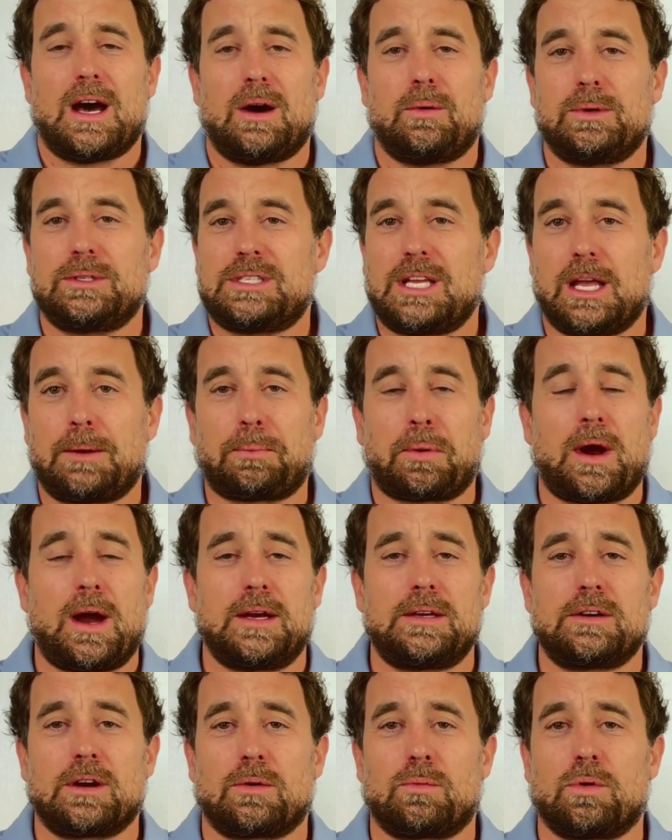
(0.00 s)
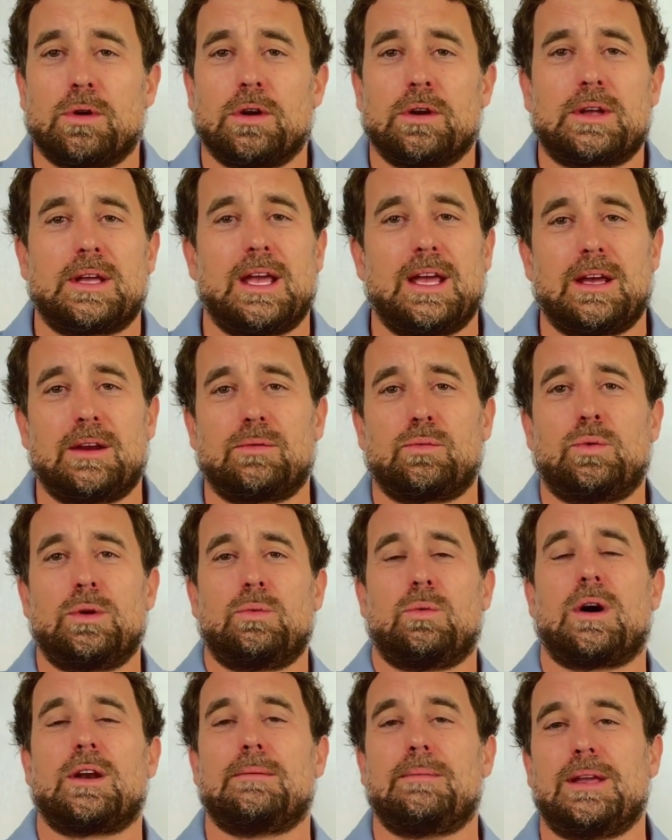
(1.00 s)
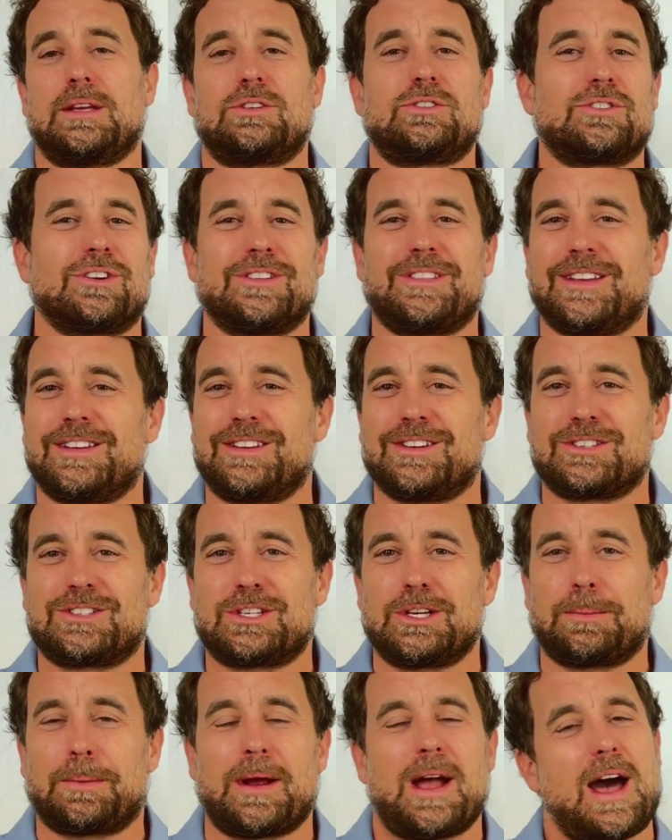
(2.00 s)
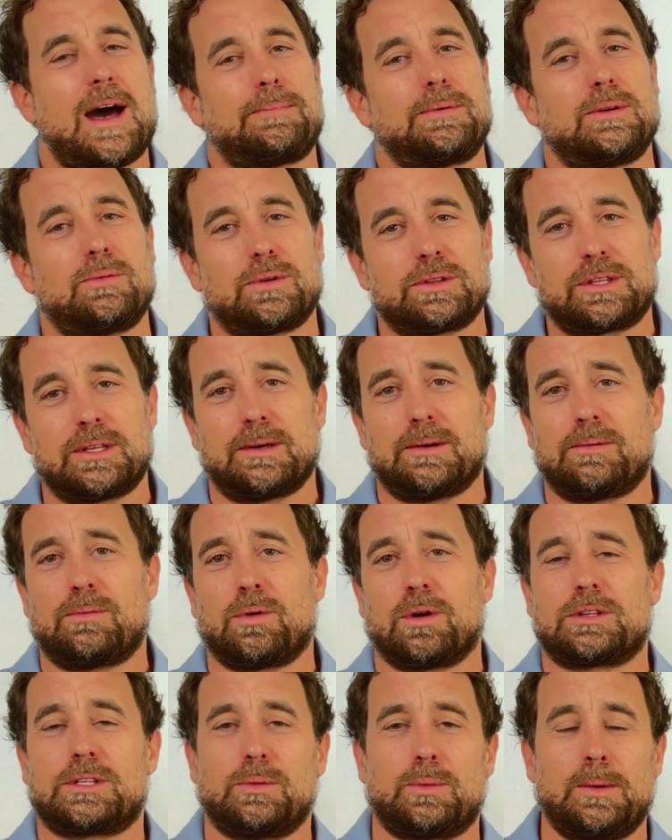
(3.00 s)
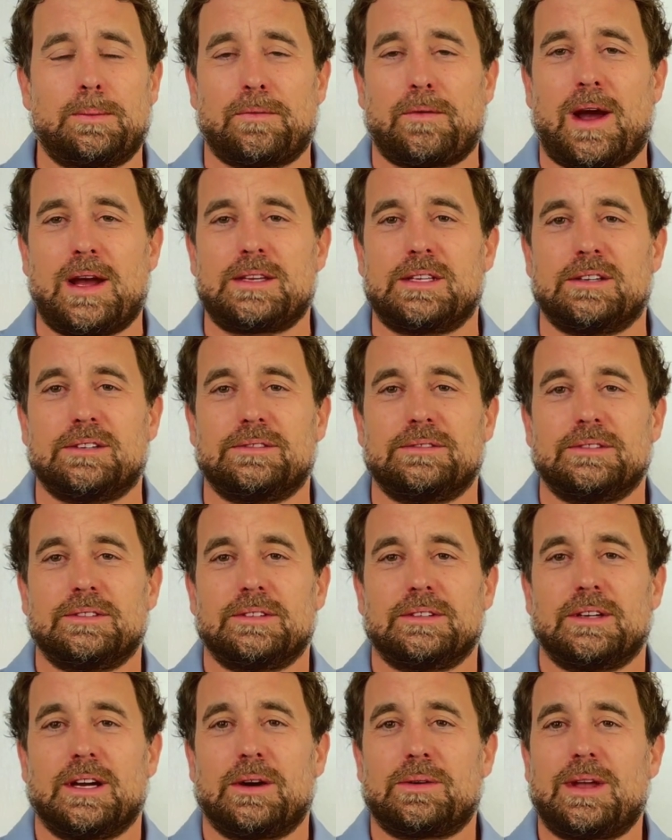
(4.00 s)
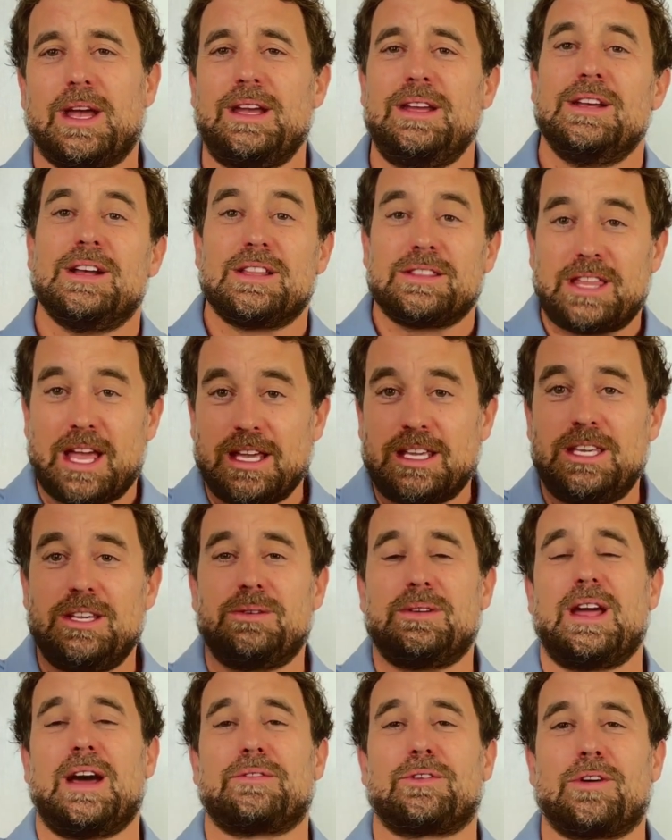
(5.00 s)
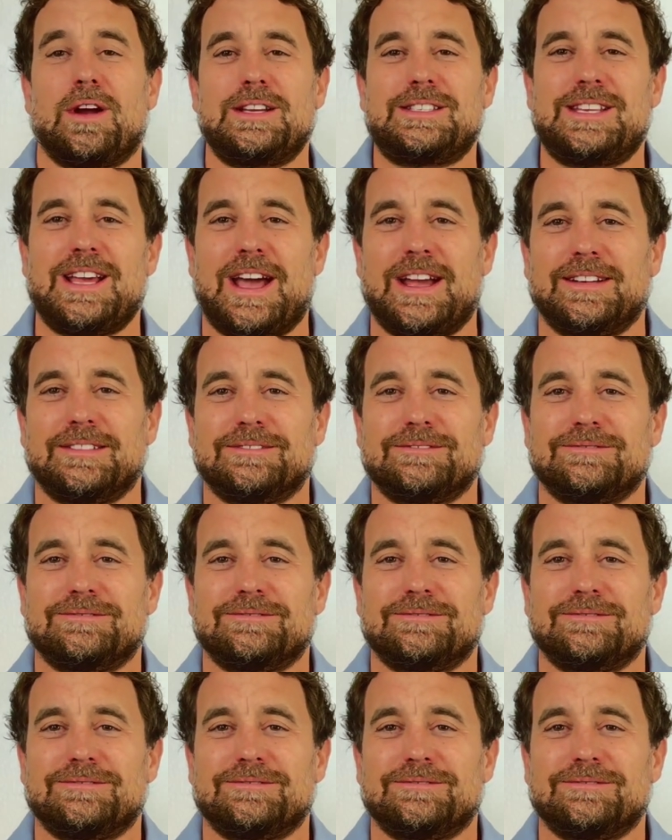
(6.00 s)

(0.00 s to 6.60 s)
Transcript: We take pride in our work, and we want to make sure that you're super happy with the work that we provide you, okay? Thank you, and have a great day.